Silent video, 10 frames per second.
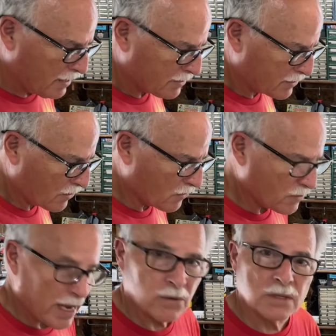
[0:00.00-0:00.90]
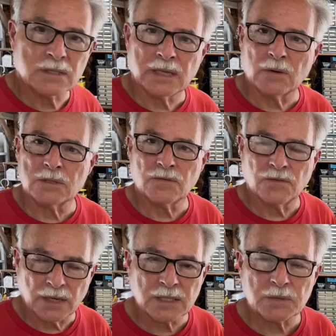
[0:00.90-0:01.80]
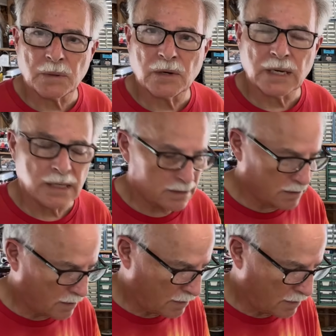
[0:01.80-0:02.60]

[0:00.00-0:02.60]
So that was a fun experience.